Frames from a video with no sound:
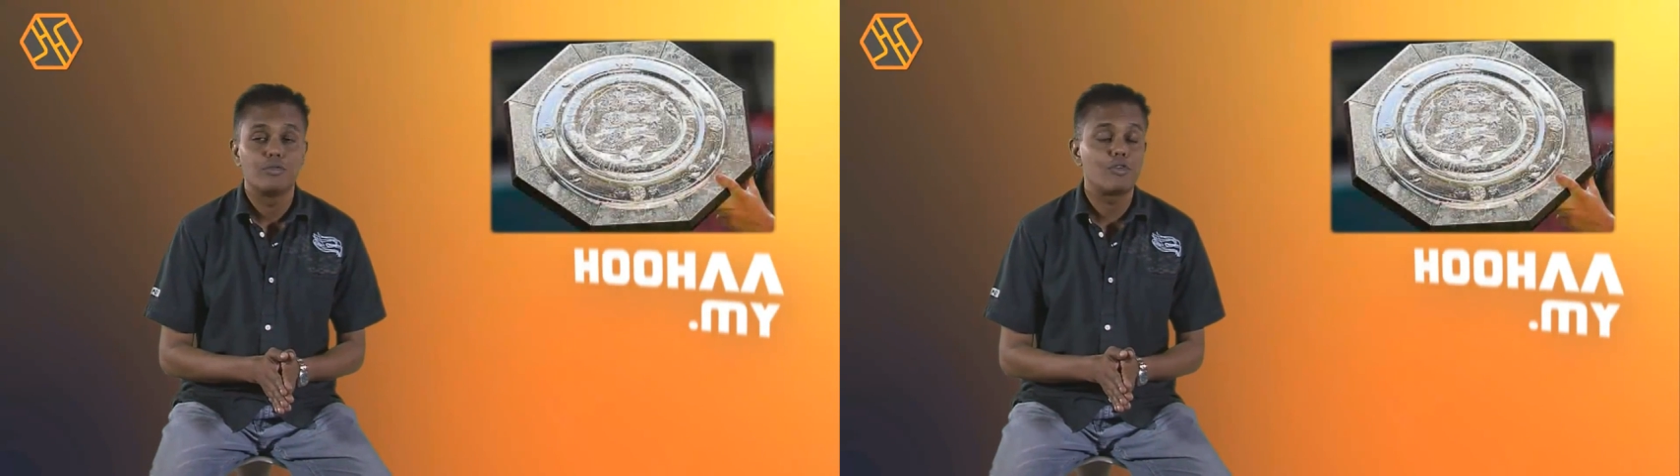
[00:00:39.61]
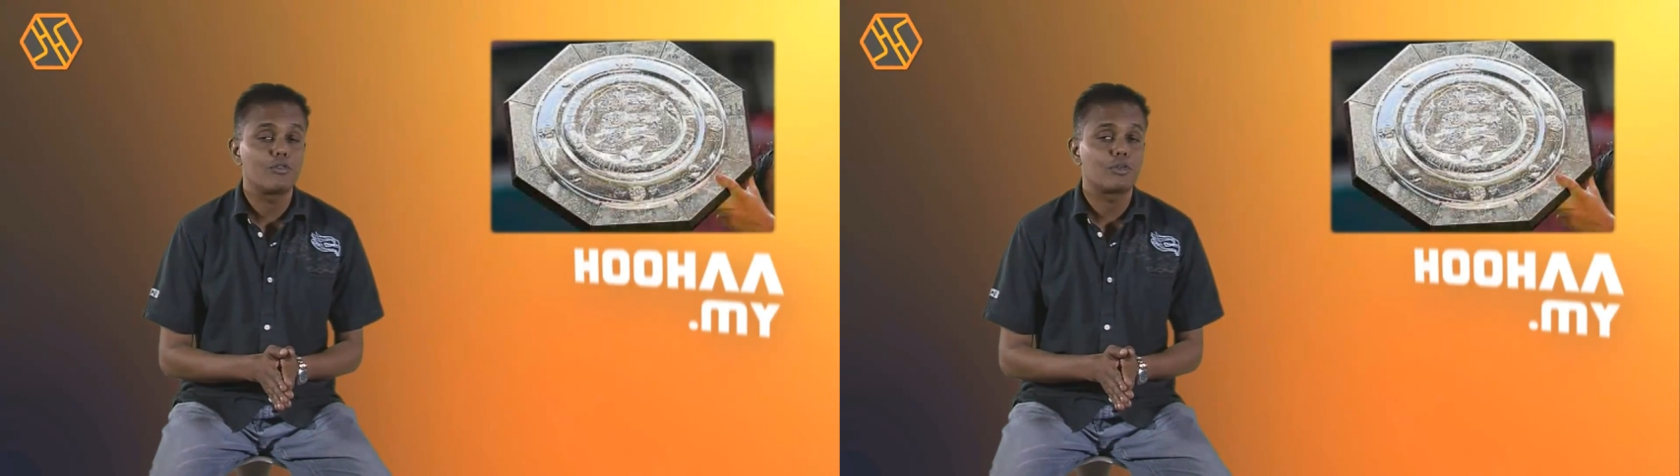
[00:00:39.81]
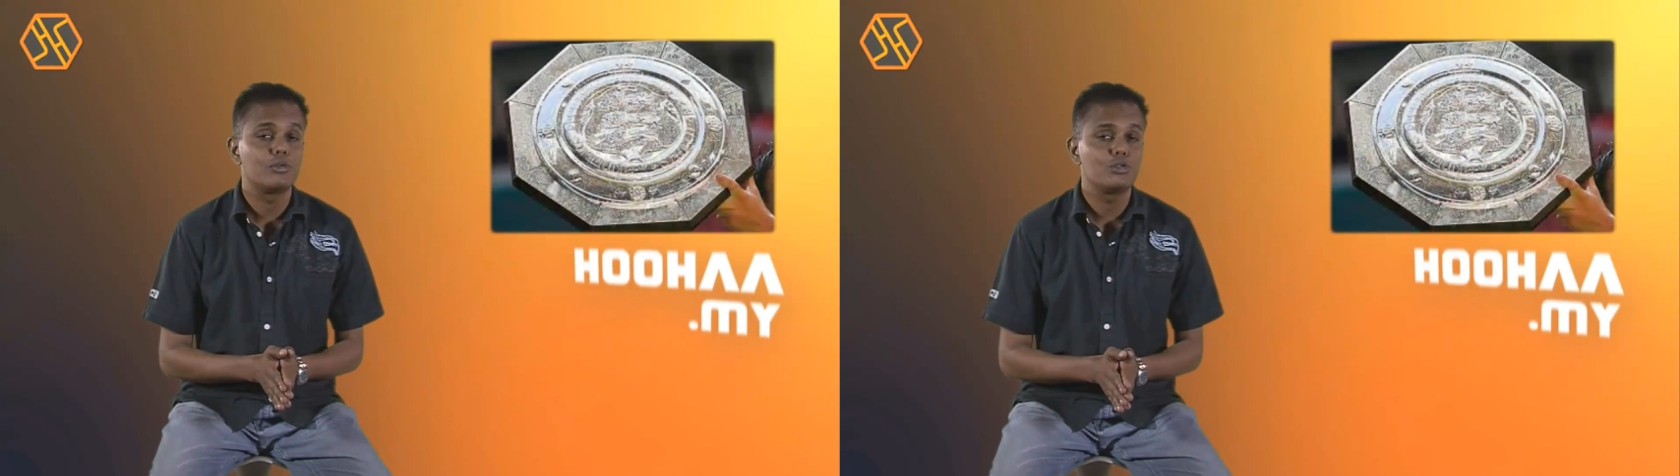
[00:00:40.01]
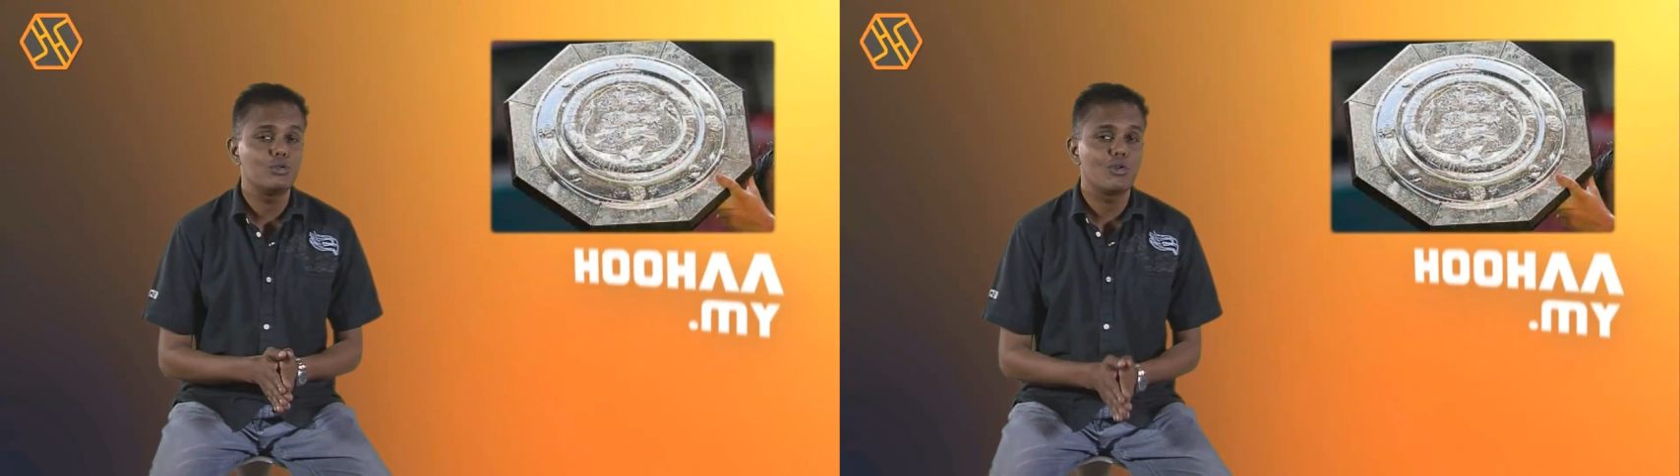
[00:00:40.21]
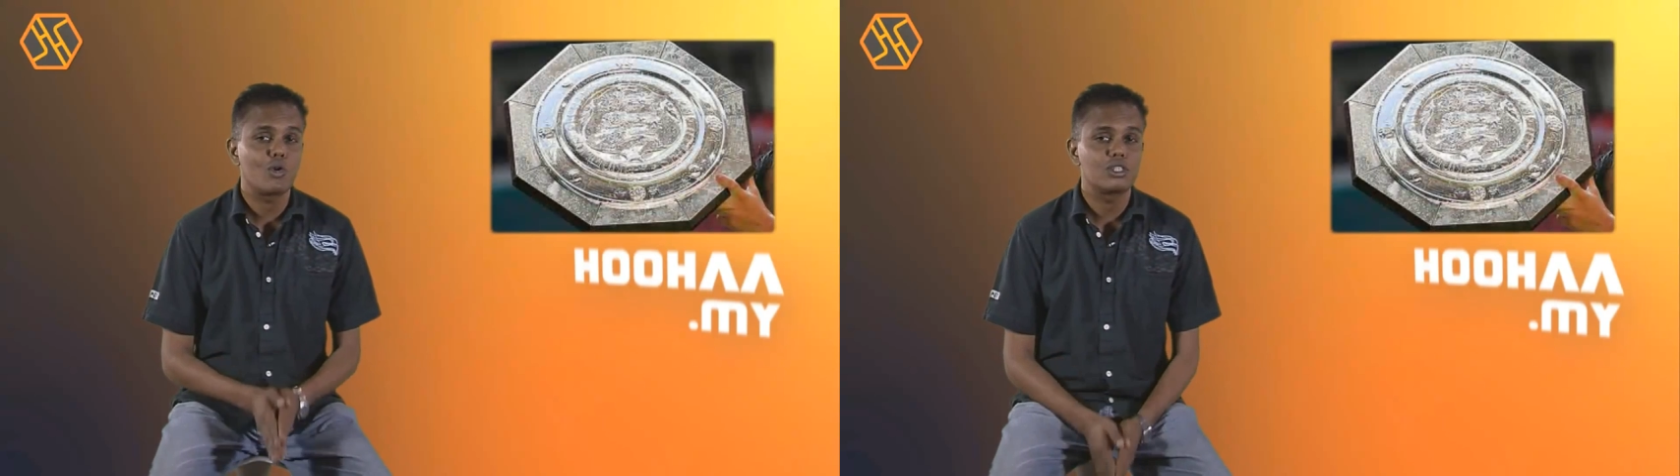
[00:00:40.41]
fought from
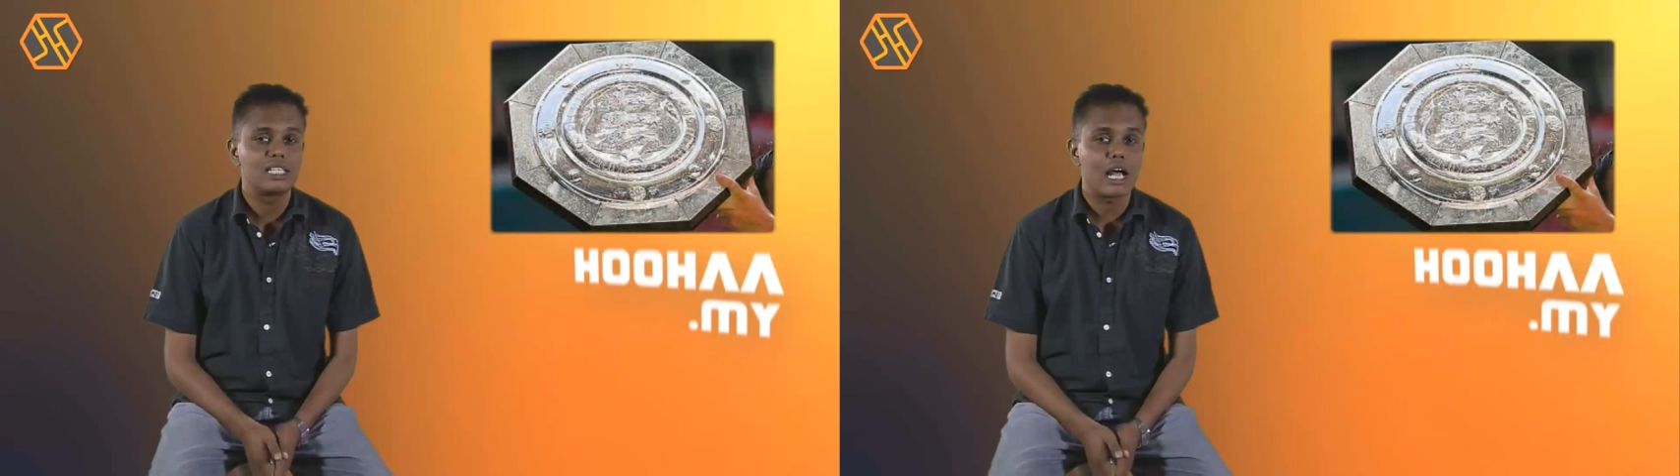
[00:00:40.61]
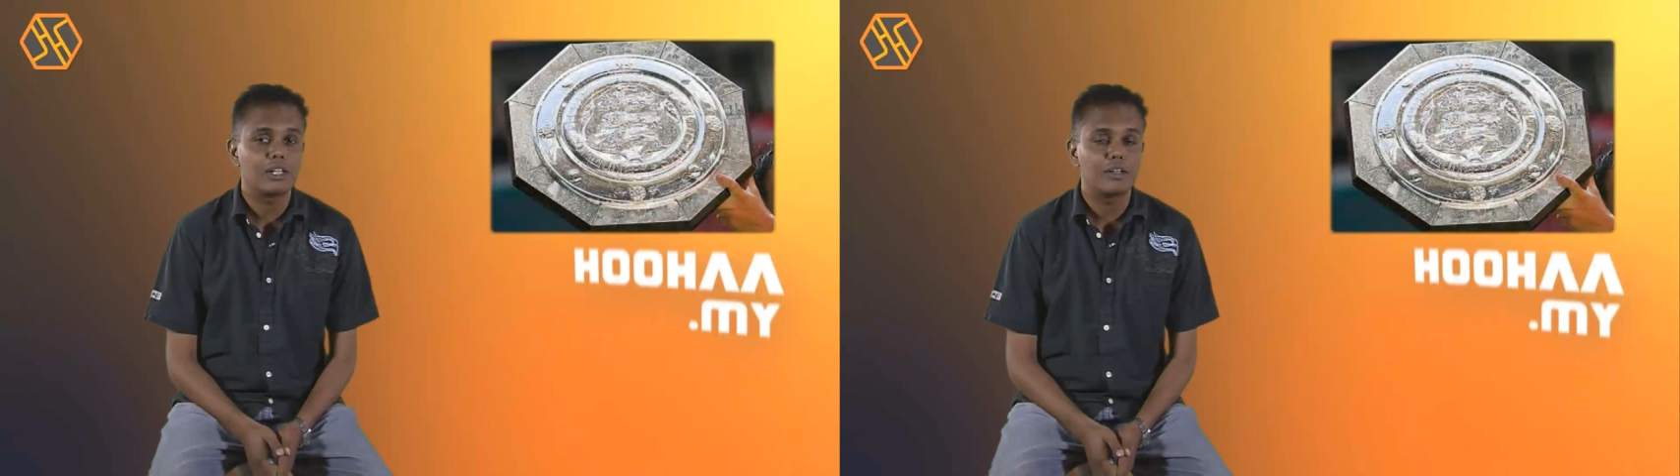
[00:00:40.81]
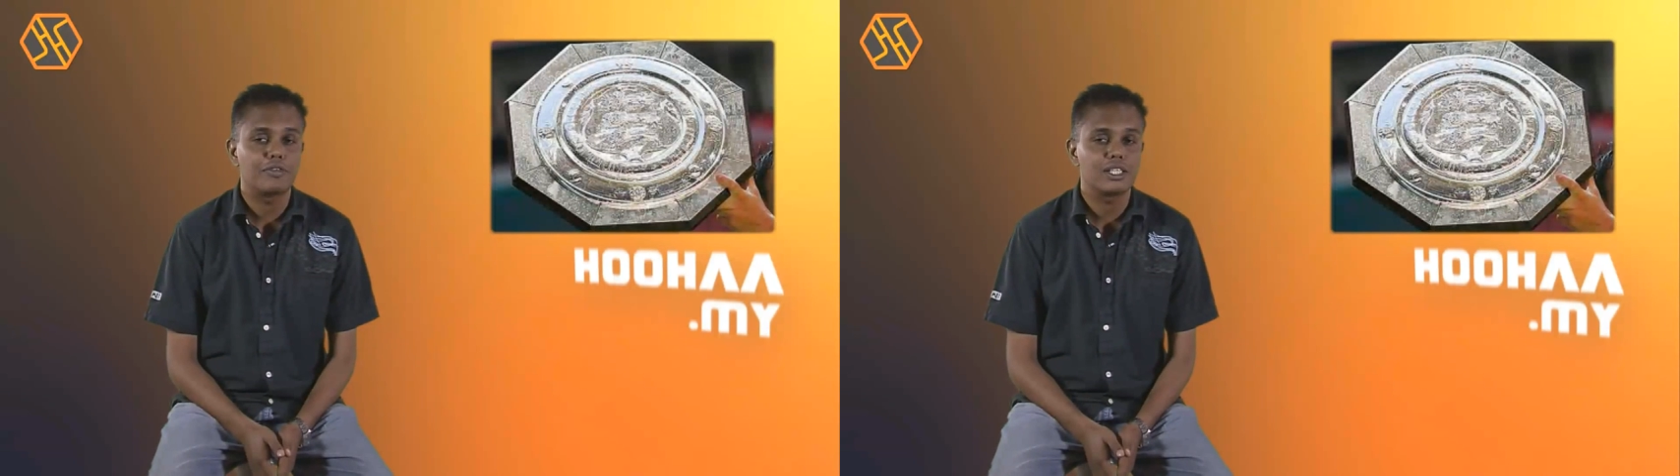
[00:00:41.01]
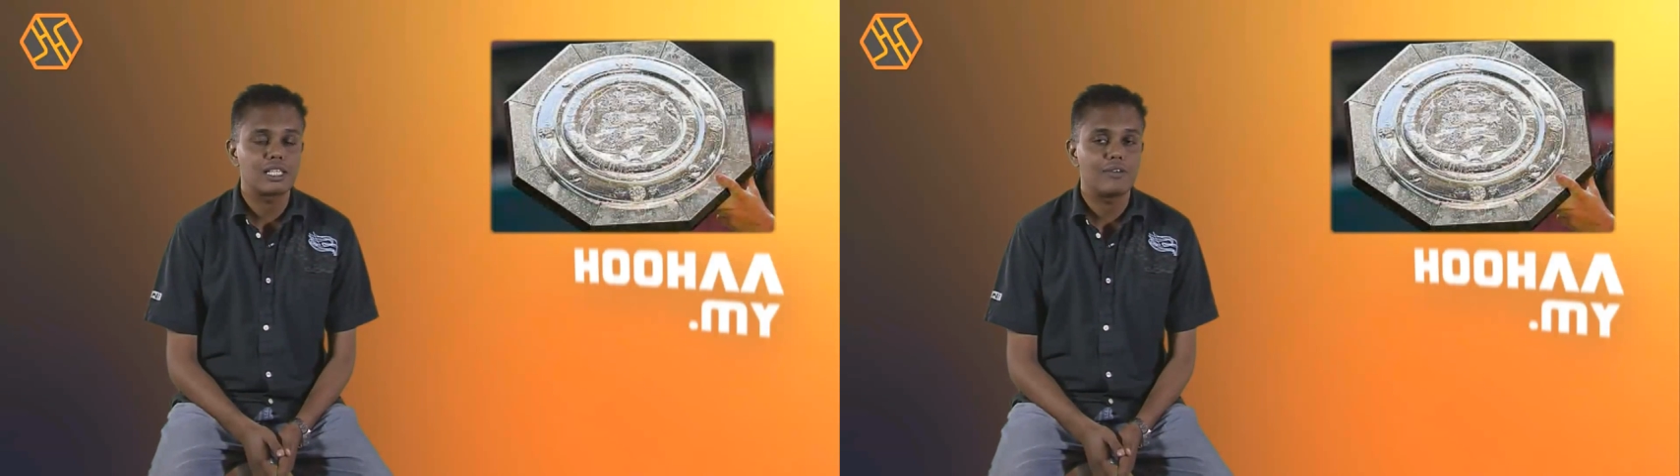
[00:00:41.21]
2 goals down in the first